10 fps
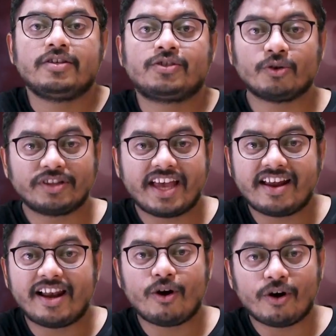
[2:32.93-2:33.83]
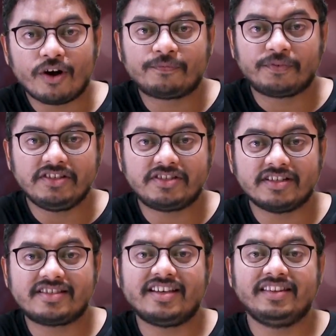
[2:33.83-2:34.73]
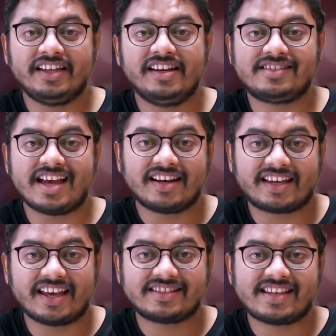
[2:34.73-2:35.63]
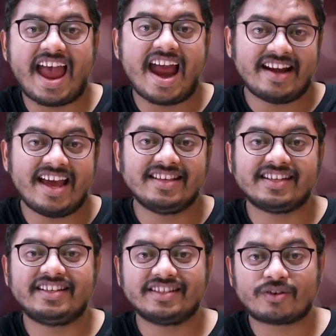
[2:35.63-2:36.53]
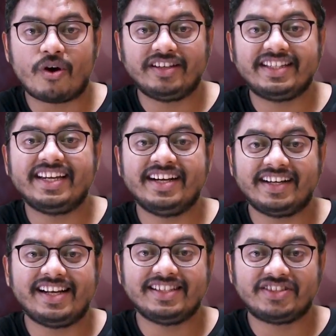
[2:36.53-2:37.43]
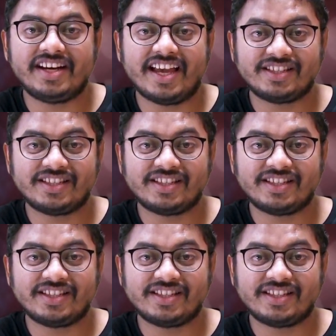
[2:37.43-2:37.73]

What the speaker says: So there are a lot of features in the Nissan Kicks, and hence it is called the intelligent